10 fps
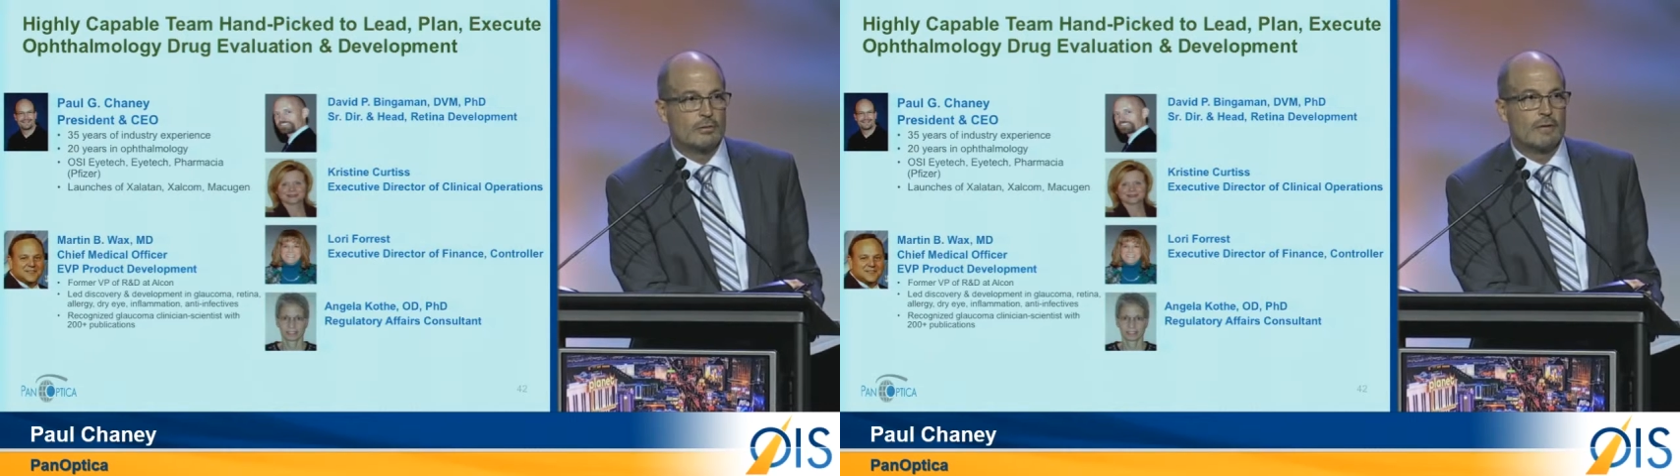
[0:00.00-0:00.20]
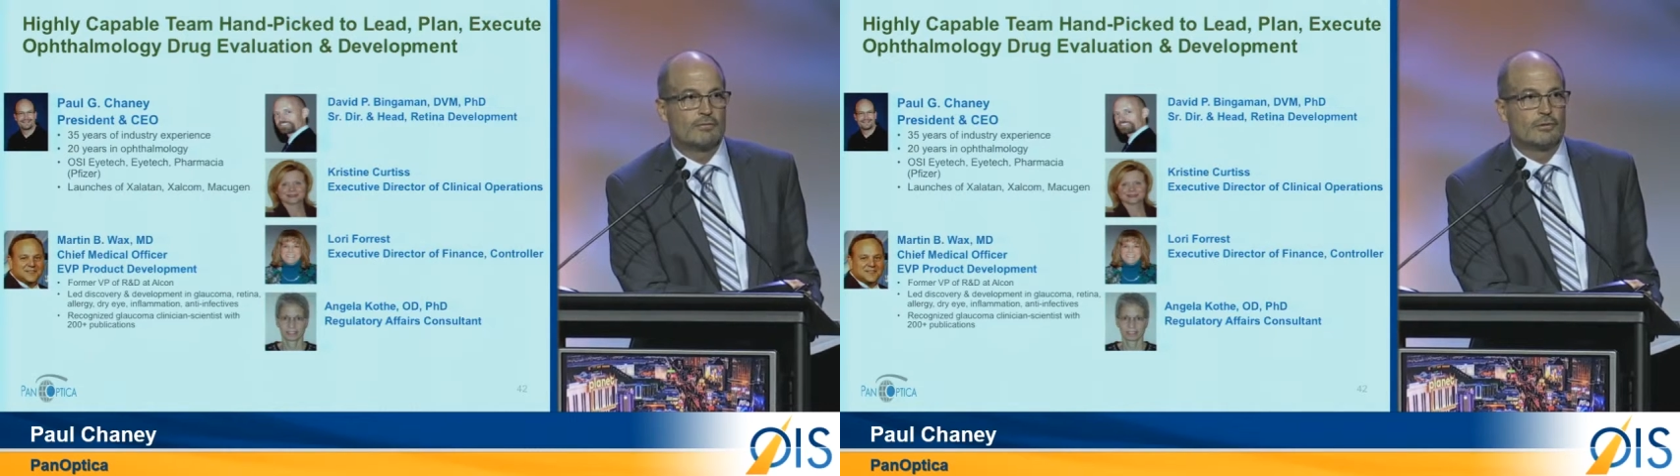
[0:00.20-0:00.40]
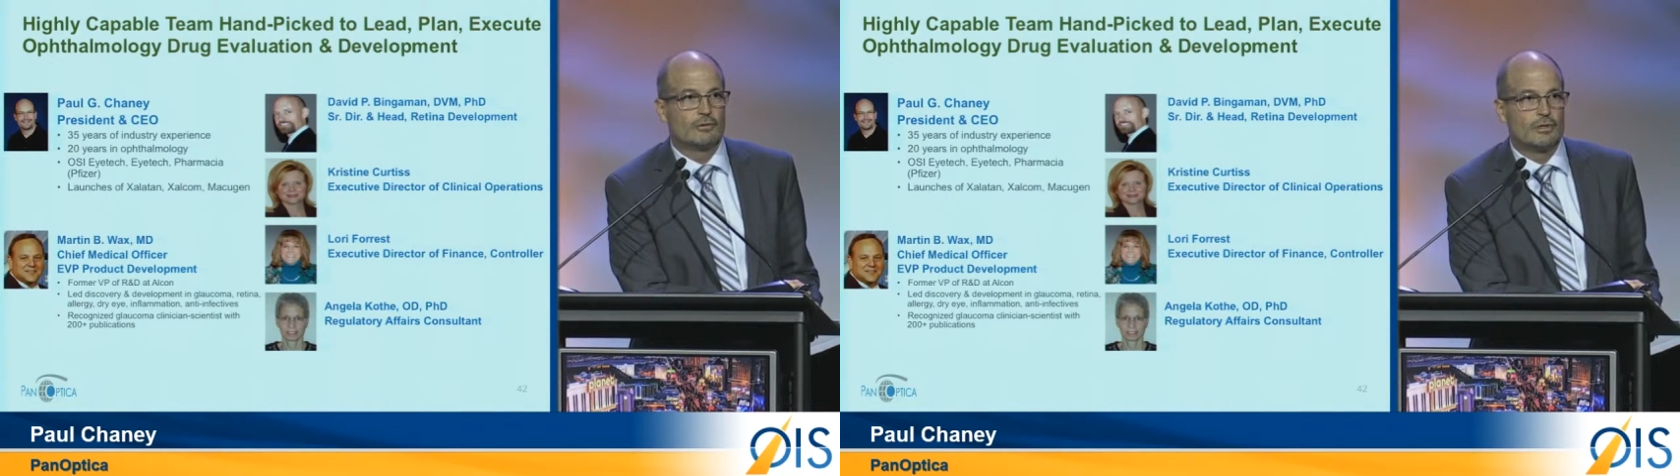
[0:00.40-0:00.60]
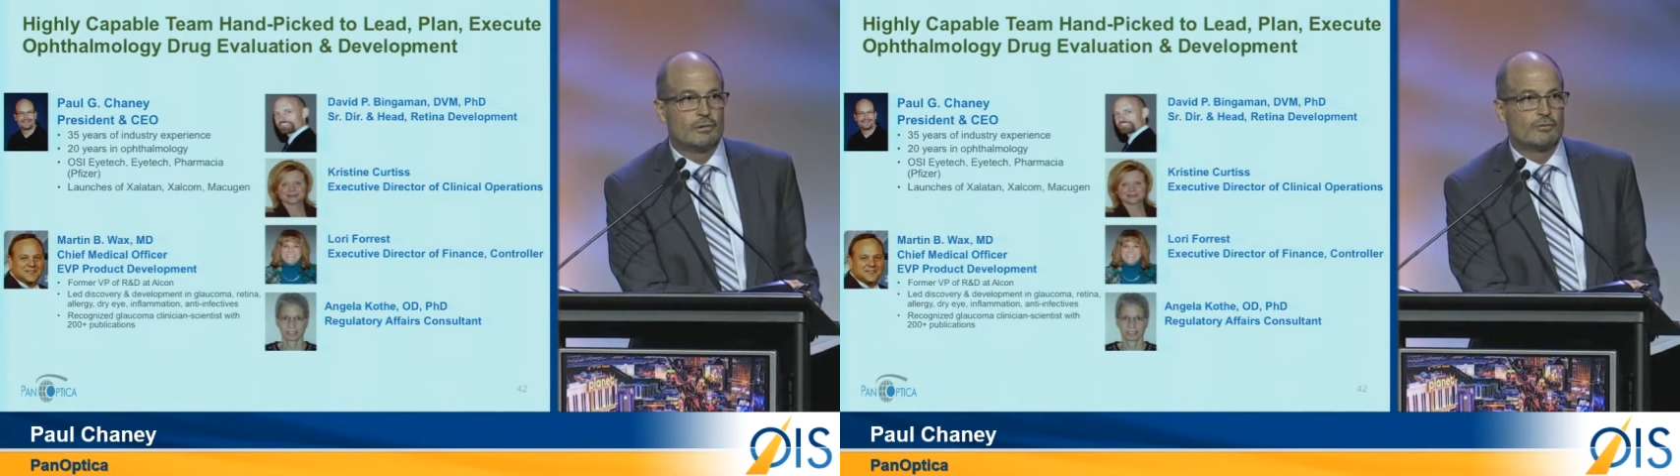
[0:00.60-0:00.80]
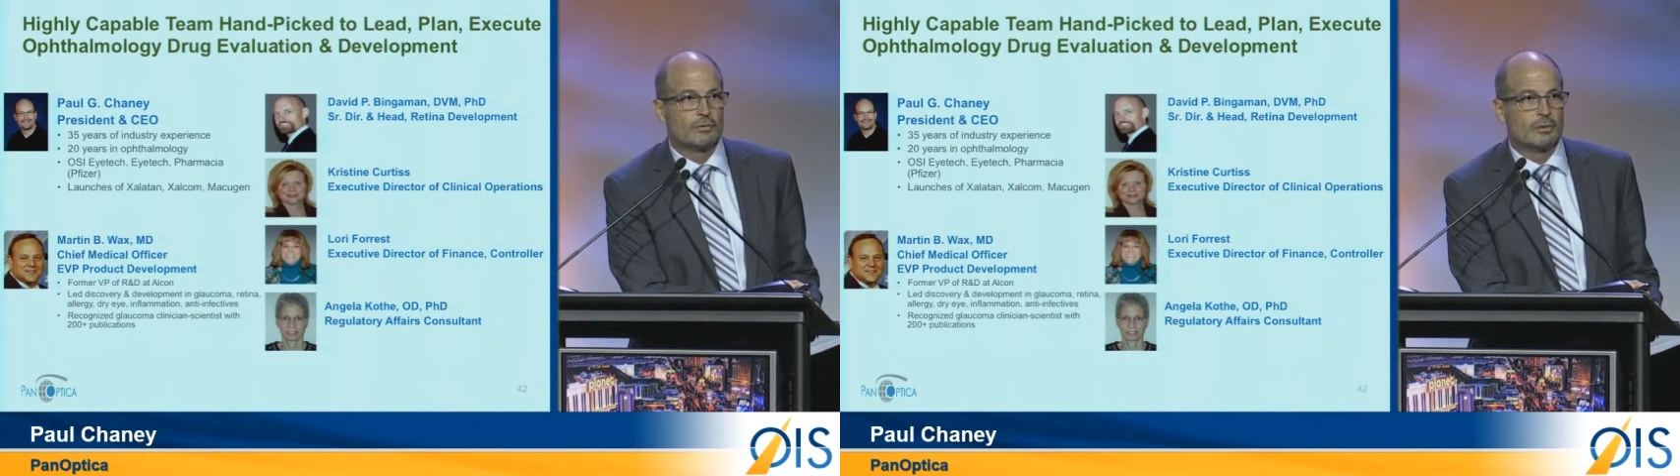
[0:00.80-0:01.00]
grateful to
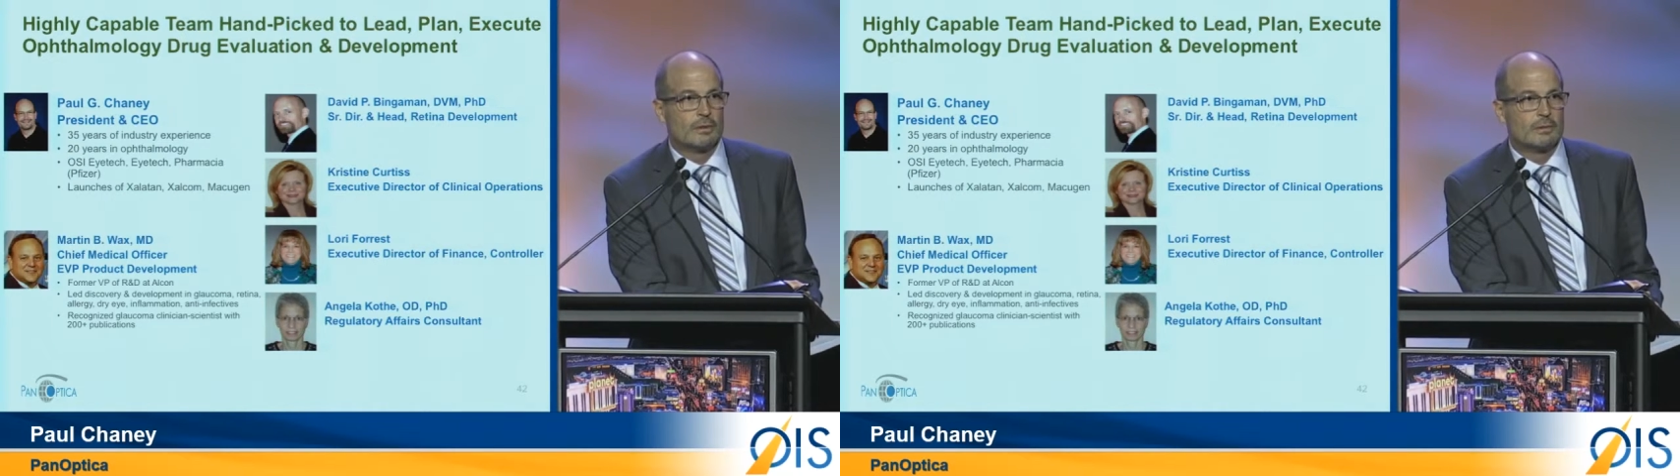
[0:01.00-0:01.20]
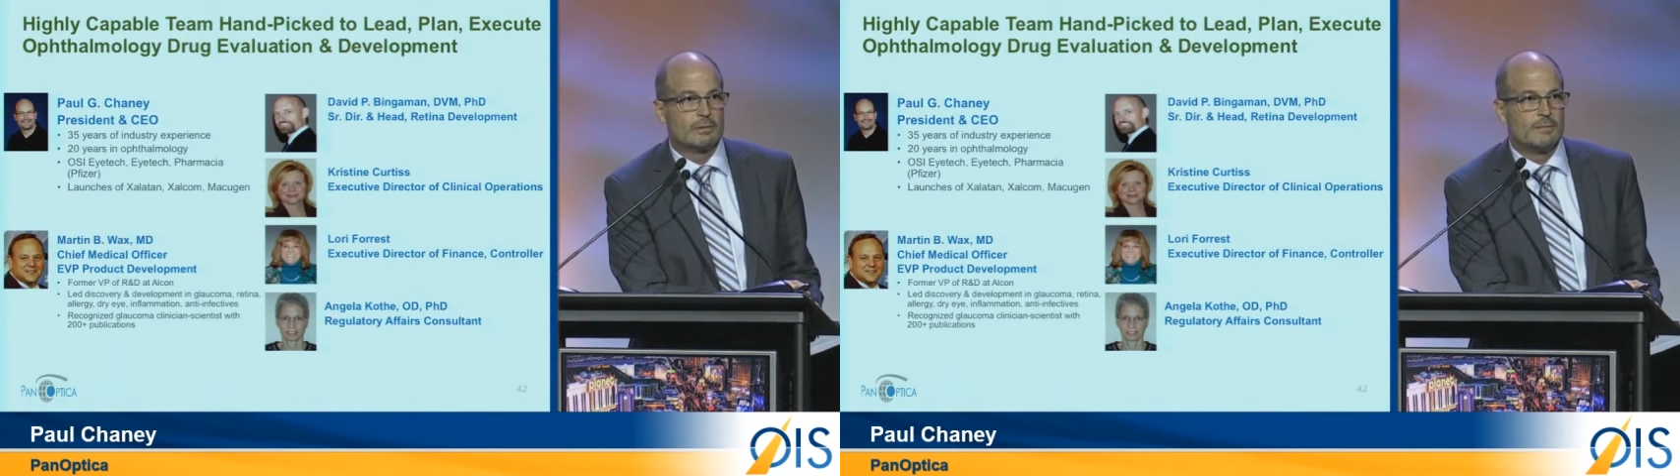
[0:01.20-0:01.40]
you for